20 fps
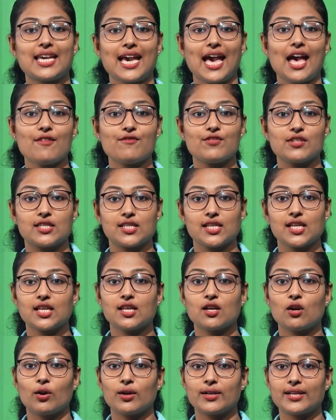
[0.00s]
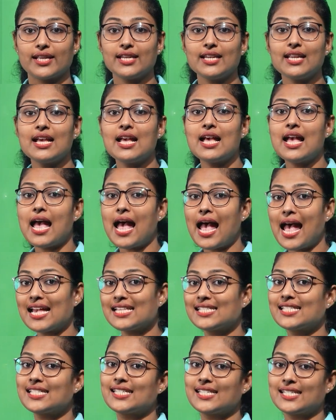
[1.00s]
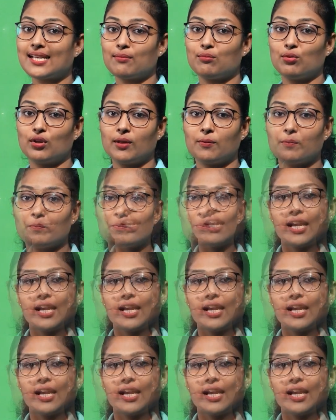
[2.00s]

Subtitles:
cavity called an acetabulum.